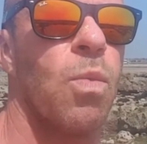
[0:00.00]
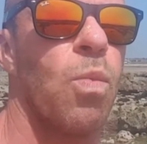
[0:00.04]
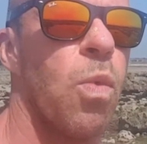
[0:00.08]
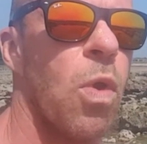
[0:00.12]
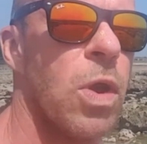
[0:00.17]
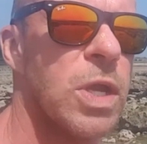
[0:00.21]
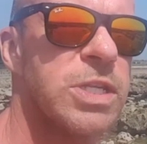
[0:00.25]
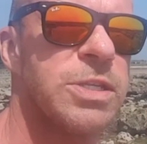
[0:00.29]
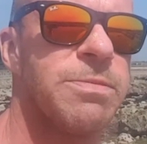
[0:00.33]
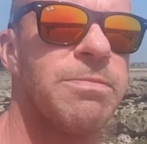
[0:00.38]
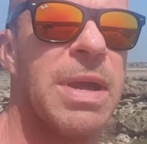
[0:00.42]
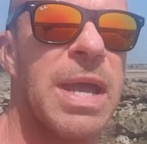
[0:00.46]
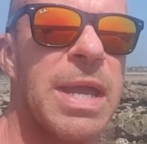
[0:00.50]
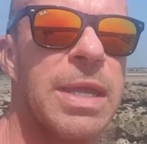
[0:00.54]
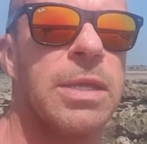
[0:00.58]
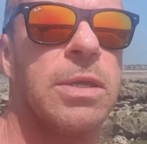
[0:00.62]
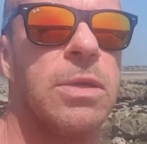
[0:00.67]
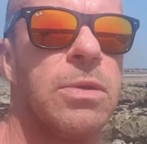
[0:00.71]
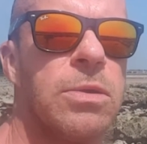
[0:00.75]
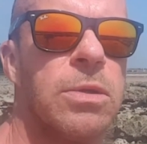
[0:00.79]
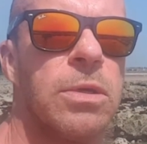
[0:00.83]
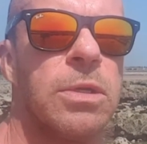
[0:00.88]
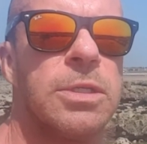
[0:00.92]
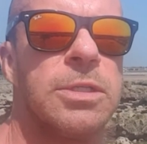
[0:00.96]
what is my
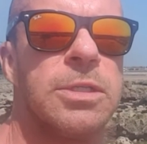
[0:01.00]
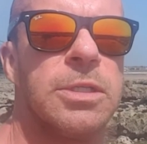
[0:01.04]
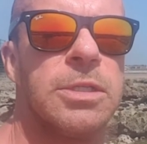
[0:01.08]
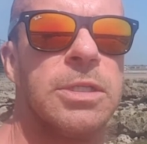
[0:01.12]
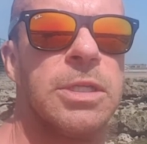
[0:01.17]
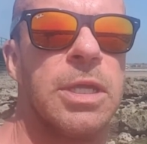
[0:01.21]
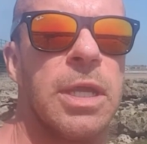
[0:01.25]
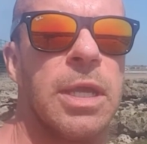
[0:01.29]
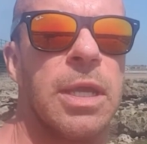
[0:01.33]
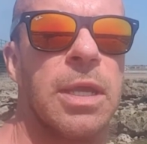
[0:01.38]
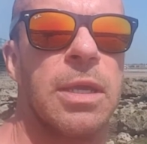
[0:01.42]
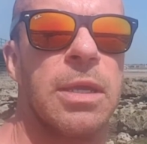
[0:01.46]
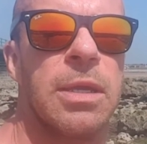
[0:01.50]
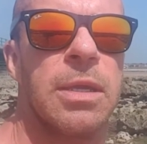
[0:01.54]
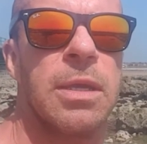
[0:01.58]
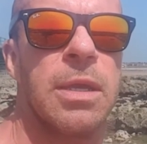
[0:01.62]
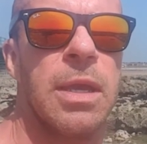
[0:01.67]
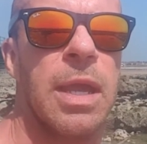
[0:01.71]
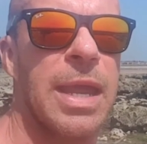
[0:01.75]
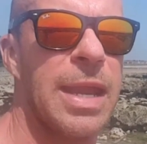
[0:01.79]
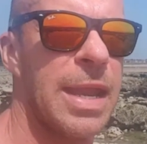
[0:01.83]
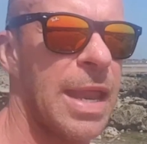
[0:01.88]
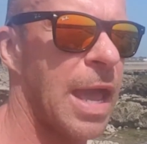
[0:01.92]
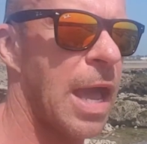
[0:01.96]
goal today
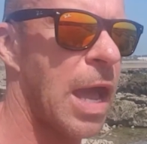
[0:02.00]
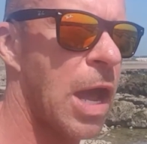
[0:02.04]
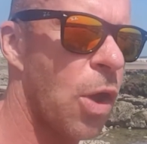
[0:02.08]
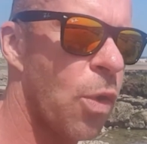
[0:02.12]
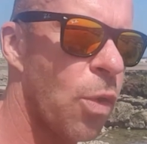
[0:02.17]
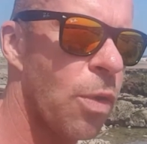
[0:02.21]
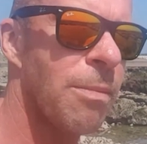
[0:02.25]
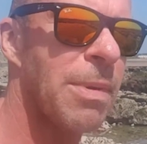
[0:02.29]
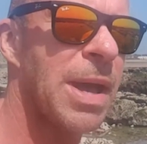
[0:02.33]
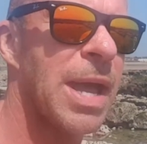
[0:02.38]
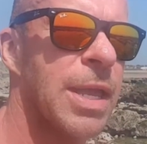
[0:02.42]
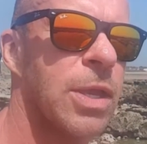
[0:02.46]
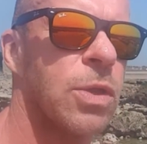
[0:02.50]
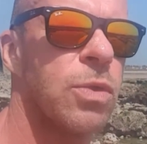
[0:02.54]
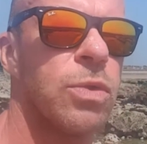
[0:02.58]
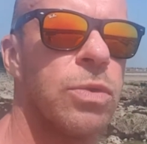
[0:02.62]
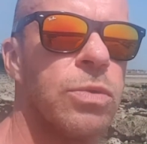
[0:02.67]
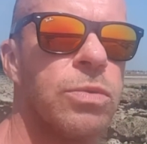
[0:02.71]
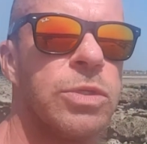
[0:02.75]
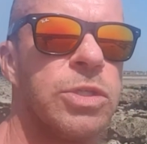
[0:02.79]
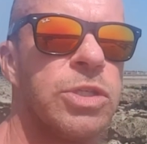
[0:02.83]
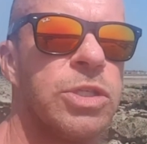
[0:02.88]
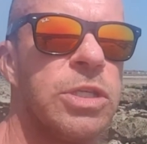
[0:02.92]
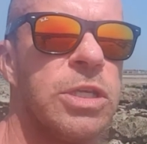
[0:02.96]
and how am I
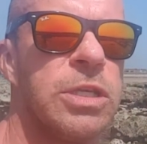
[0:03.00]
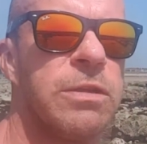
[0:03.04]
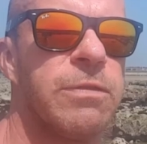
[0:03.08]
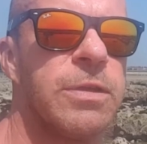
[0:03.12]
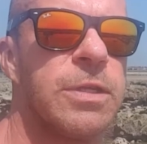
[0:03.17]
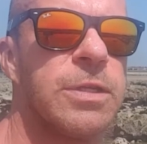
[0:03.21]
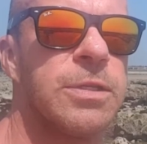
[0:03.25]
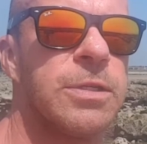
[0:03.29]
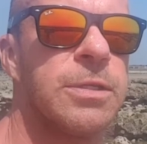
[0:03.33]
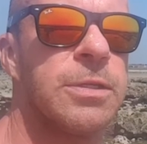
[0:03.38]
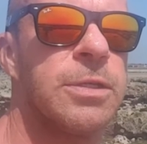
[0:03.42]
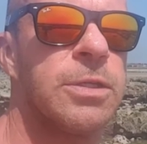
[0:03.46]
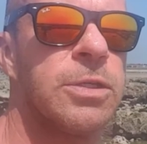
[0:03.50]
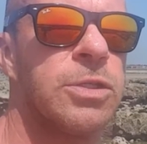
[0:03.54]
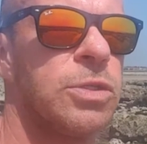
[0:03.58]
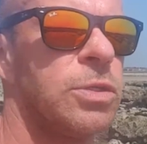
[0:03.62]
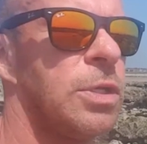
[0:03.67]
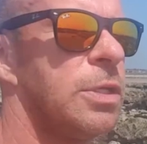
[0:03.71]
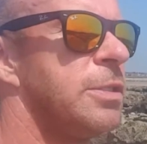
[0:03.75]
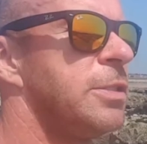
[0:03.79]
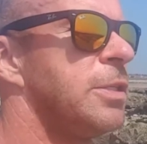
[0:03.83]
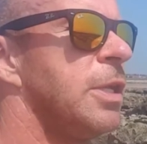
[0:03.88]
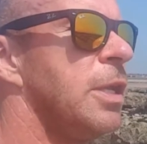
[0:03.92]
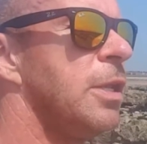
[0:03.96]
going to achieve it?
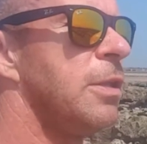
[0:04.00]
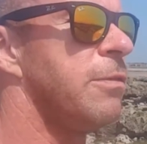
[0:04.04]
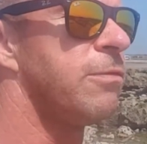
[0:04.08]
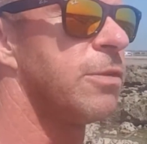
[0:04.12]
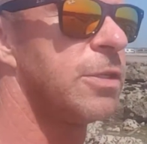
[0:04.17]
So I'll tell